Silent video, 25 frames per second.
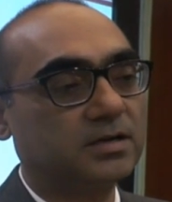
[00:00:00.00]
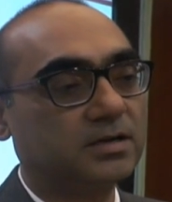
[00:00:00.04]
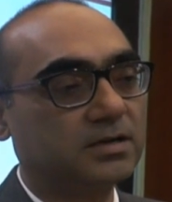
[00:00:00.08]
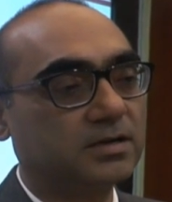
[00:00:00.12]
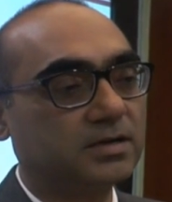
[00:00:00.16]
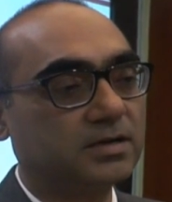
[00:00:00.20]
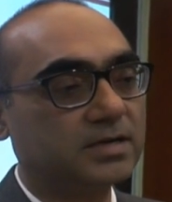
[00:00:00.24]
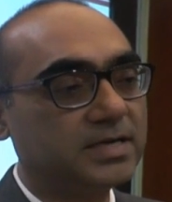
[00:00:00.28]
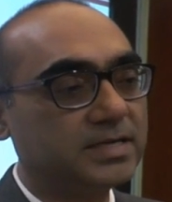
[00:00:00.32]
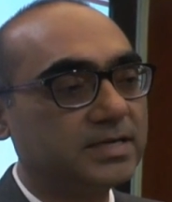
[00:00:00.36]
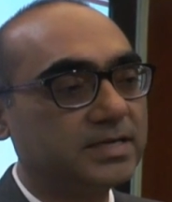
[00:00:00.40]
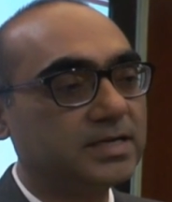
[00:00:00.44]

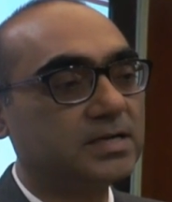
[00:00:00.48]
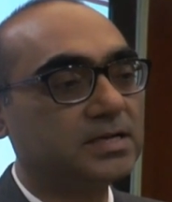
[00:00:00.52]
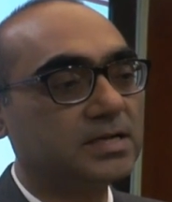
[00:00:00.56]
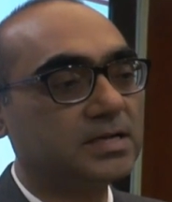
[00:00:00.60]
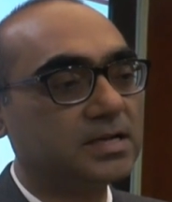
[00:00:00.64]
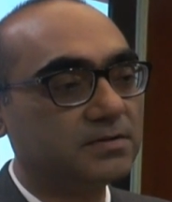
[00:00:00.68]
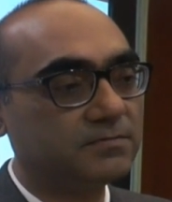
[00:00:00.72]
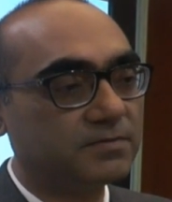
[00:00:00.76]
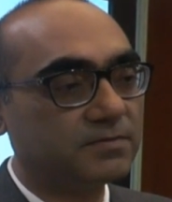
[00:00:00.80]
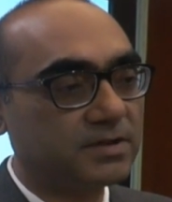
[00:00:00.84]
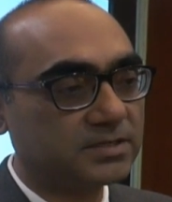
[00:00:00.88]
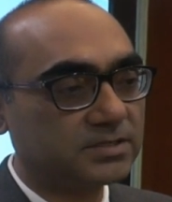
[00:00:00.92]
retail
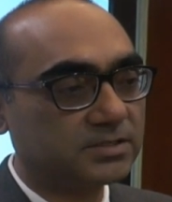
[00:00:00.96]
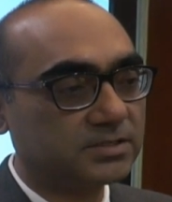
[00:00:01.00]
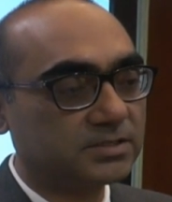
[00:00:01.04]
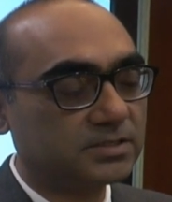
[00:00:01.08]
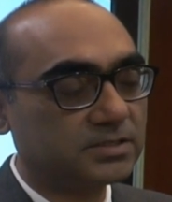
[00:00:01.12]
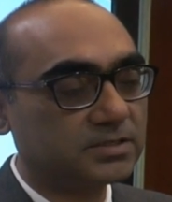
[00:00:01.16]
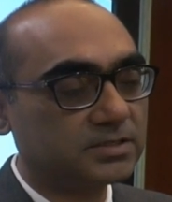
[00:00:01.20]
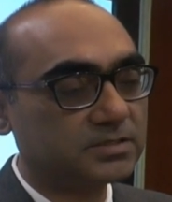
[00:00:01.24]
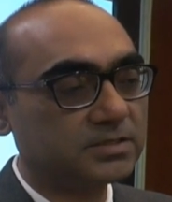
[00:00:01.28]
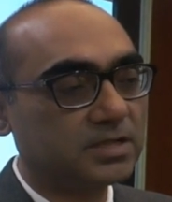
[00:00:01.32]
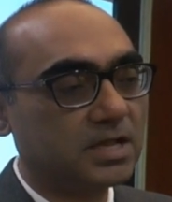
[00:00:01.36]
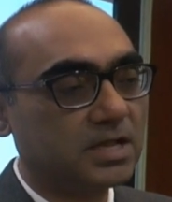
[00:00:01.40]

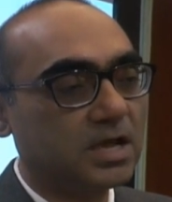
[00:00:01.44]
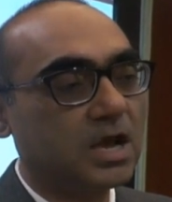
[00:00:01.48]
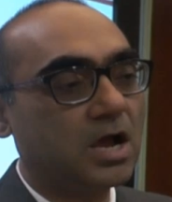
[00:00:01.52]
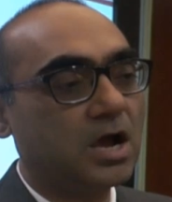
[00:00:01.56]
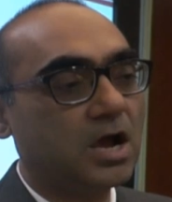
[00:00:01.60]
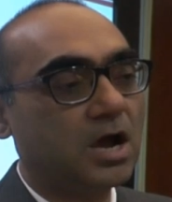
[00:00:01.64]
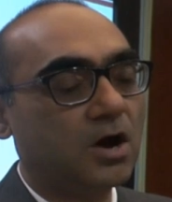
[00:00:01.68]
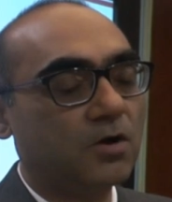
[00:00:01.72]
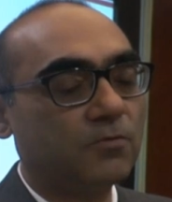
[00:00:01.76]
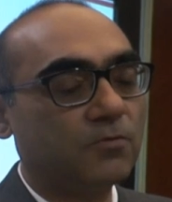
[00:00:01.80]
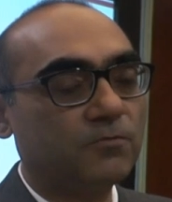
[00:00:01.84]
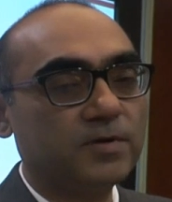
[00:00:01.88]
investors
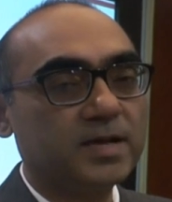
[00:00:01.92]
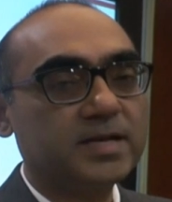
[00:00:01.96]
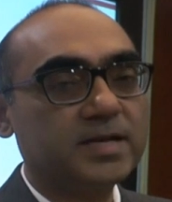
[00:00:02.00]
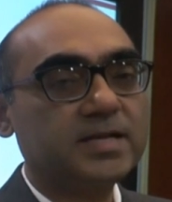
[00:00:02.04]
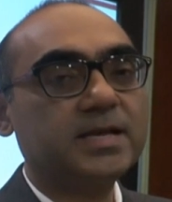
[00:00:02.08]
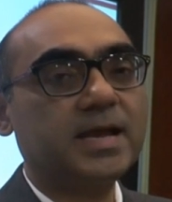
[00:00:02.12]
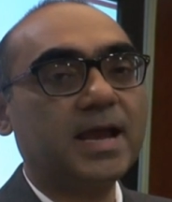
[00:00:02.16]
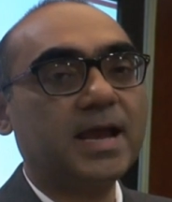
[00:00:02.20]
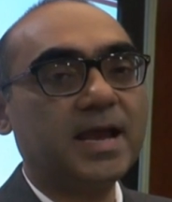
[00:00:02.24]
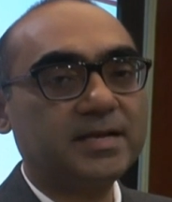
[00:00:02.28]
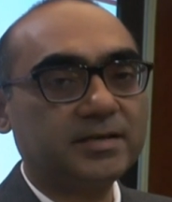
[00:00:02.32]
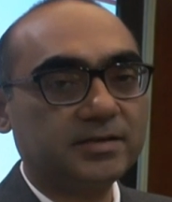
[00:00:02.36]
a
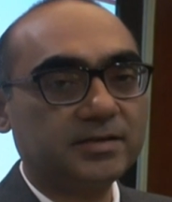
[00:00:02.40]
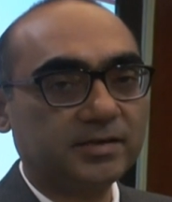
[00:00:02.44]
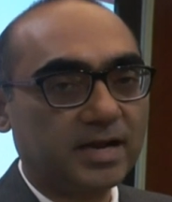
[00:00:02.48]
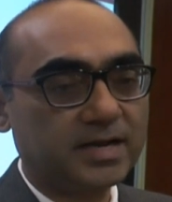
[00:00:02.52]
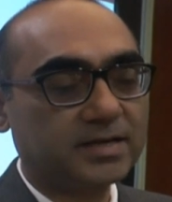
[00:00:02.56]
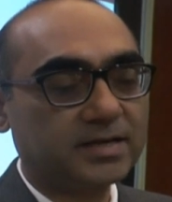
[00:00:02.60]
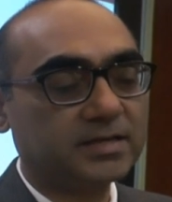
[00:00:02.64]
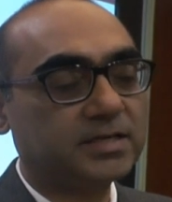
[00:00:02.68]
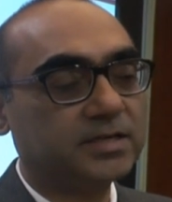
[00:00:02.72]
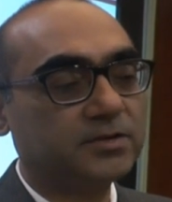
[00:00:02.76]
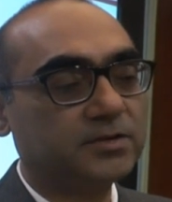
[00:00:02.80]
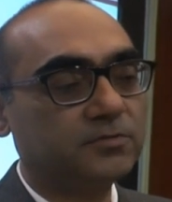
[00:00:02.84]
very
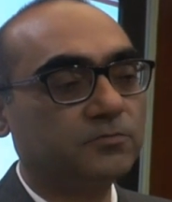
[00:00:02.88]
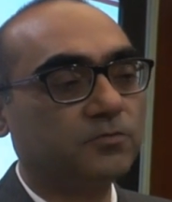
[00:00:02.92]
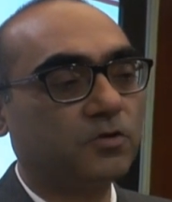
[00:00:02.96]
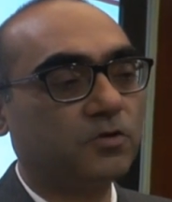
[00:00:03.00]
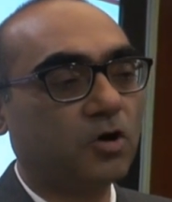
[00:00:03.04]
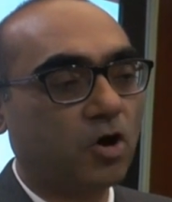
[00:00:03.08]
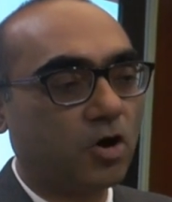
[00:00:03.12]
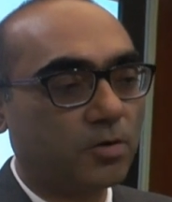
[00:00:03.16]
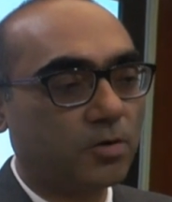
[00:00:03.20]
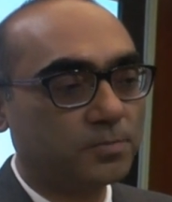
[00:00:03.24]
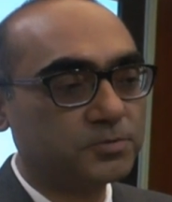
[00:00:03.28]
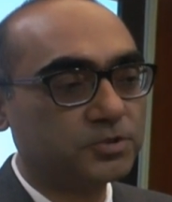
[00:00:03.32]
attractive
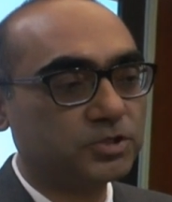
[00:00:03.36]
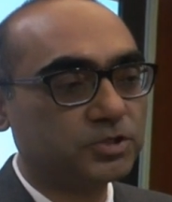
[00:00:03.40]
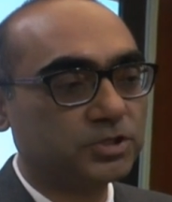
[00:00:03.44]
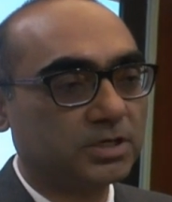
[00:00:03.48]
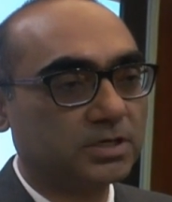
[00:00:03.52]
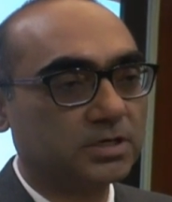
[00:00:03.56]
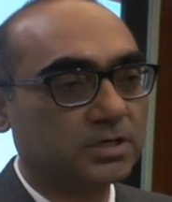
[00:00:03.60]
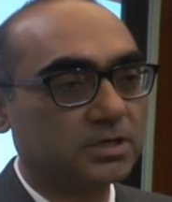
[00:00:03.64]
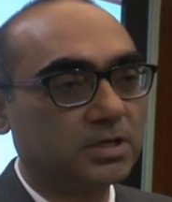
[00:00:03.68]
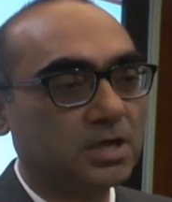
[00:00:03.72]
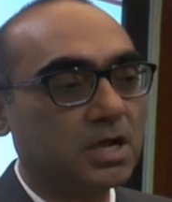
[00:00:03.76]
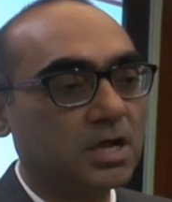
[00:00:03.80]

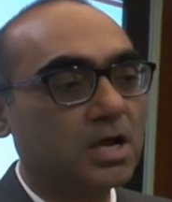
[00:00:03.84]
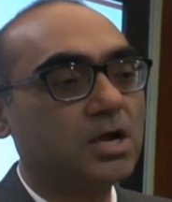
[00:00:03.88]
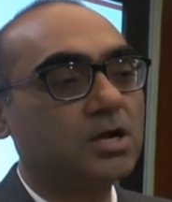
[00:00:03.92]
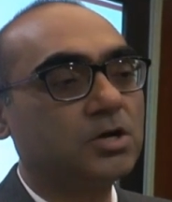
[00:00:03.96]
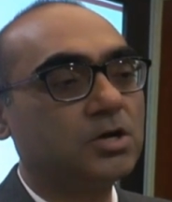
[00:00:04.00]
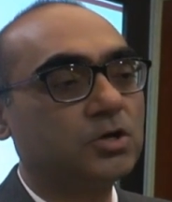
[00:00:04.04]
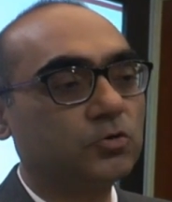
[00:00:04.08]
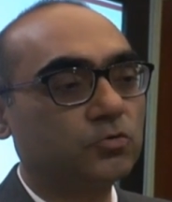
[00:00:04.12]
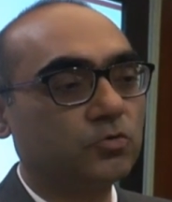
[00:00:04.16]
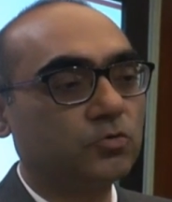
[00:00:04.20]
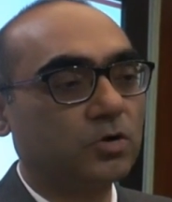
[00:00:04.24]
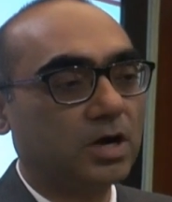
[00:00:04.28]
option
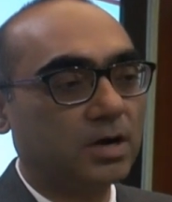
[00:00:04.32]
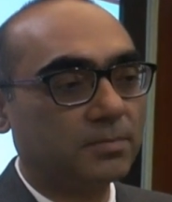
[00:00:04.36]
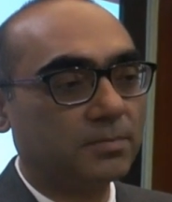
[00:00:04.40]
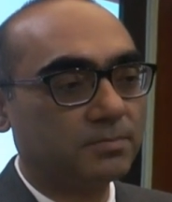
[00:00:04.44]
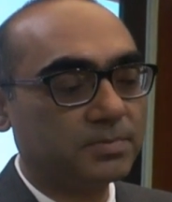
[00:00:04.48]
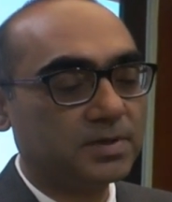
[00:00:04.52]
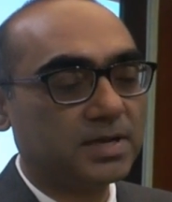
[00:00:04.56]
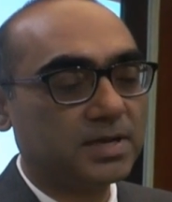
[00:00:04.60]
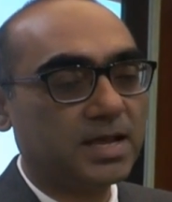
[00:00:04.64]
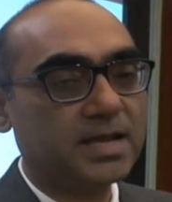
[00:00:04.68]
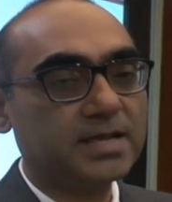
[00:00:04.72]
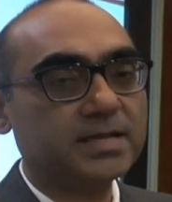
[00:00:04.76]
to
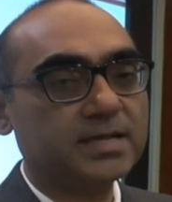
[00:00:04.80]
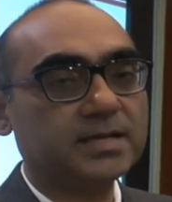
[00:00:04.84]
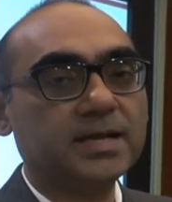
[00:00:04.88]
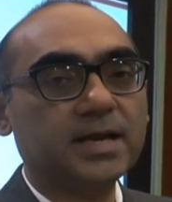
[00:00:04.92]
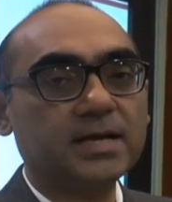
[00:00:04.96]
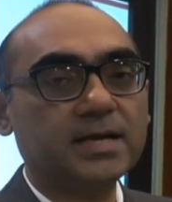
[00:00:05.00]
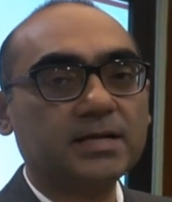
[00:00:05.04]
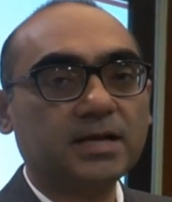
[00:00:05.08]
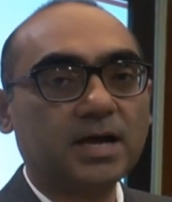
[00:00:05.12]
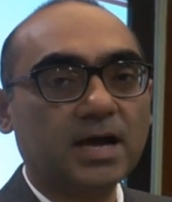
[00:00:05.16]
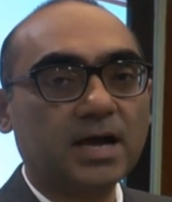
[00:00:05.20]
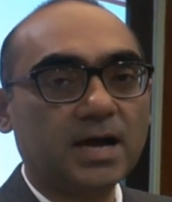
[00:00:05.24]
apply,
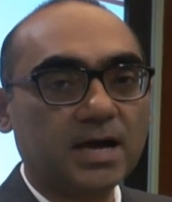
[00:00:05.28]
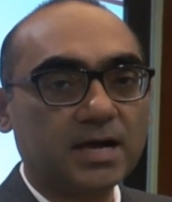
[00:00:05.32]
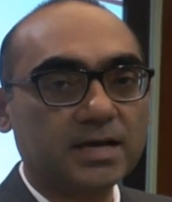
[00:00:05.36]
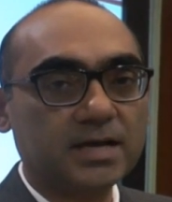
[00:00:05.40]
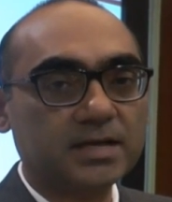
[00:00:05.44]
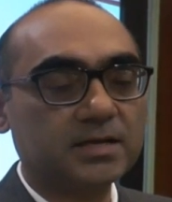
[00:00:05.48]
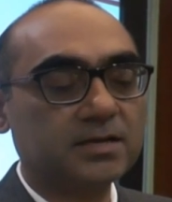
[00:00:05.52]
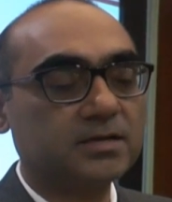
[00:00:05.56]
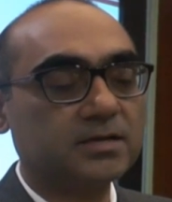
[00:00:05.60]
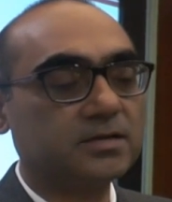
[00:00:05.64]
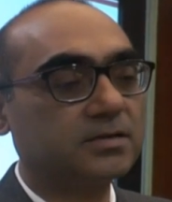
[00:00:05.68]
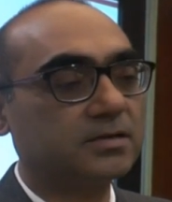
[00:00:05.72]
get
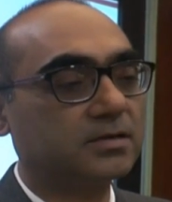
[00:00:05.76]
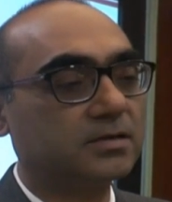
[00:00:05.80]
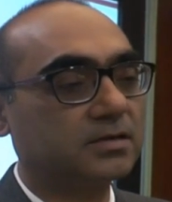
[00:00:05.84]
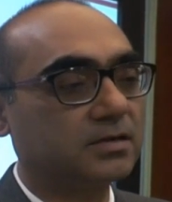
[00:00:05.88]
higher